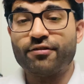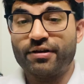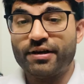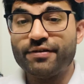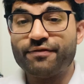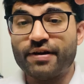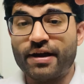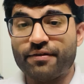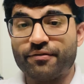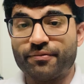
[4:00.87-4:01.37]

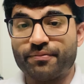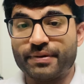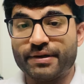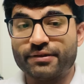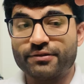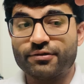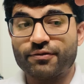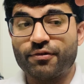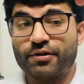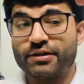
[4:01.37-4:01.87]
only 5
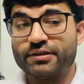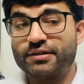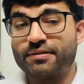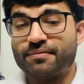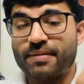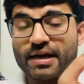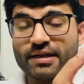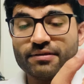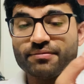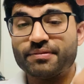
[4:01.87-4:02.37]
rupees. So what is
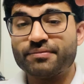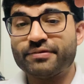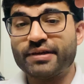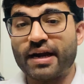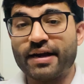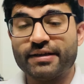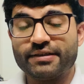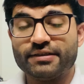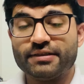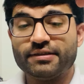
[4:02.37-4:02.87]
the maximum
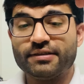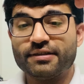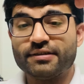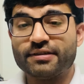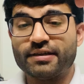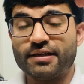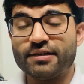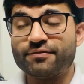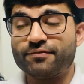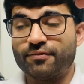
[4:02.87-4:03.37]
strategy in this
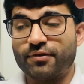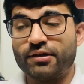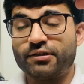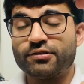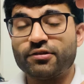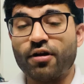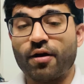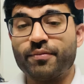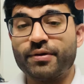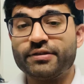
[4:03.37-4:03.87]
case? What
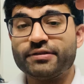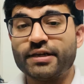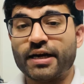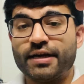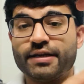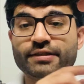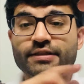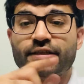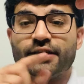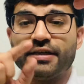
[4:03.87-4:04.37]
is dominant
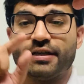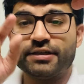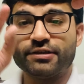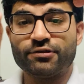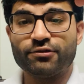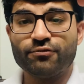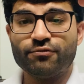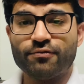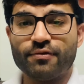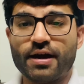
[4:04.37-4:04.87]
strategy? Is
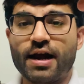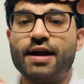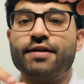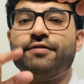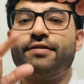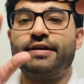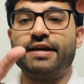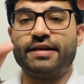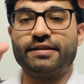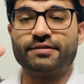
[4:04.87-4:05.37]
to
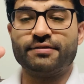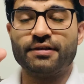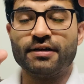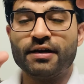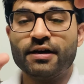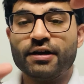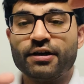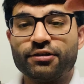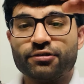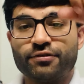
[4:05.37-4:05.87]
advertise.
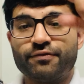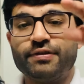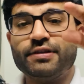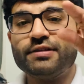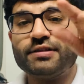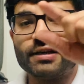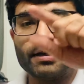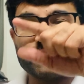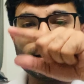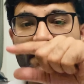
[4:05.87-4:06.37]
So
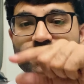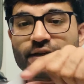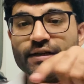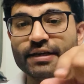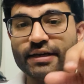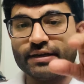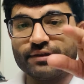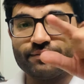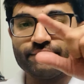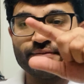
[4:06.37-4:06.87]
we'll circle it
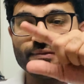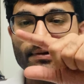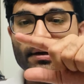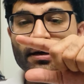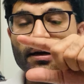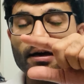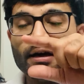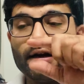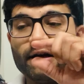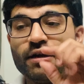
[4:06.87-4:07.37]
here.
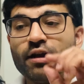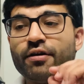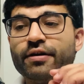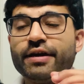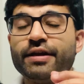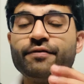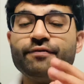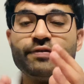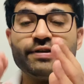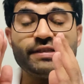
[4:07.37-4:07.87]
Now
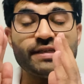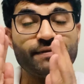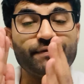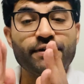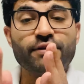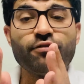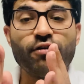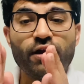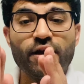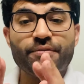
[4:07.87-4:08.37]
in
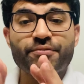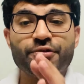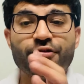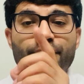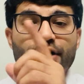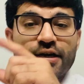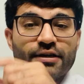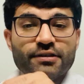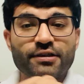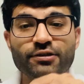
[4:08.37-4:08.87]
whichever column you
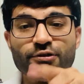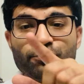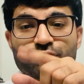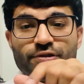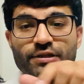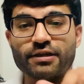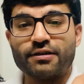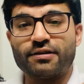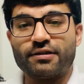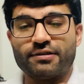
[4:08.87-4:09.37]
get the two
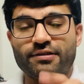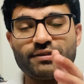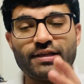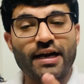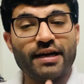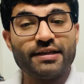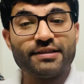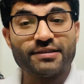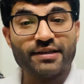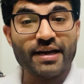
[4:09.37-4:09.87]
circles,
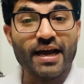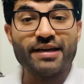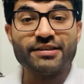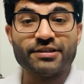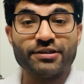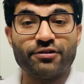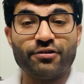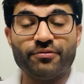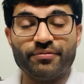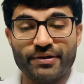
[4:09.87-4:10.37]
that is the
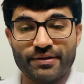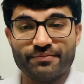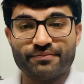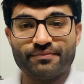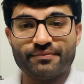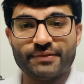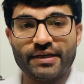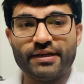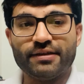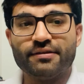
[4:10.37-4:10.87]
Nash equilibrium,
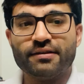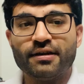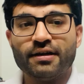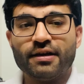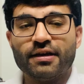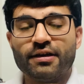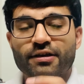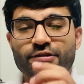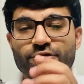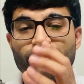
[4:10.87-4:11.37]
right?
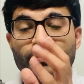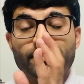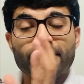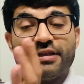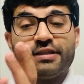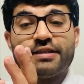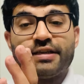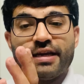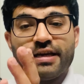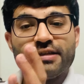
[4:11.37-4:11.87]
So in
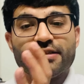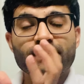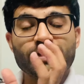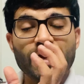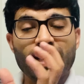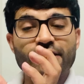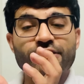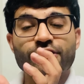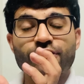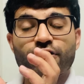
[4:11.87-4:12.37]
this case the
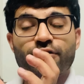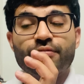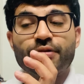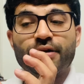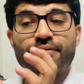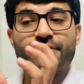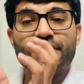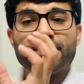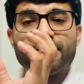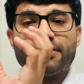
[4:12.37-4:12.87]
Nash
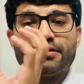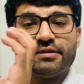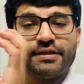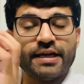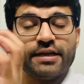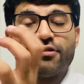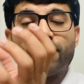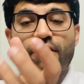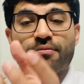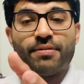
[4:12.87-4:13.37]
equilibrium is
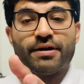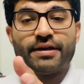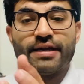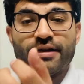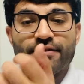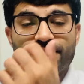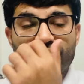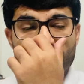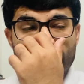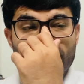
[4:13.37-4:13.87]
10 comma
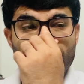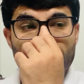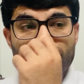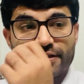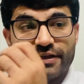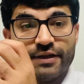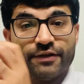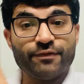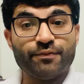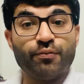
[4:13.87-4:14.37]
10, which
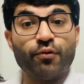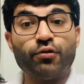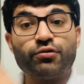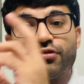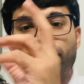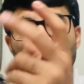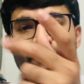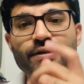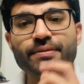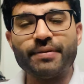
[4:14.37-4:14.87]
is if
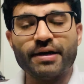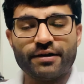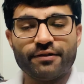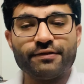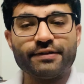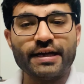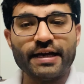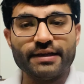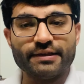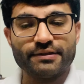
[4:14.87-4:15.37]
both of them
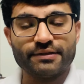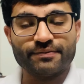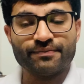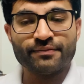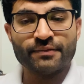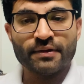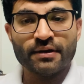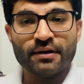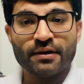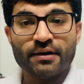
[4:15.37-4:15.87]
advertise,
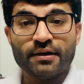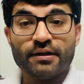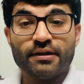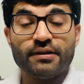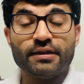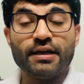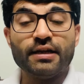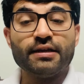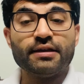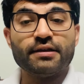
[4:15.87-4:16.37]

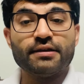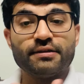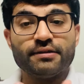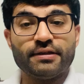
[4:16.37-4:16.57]
they'll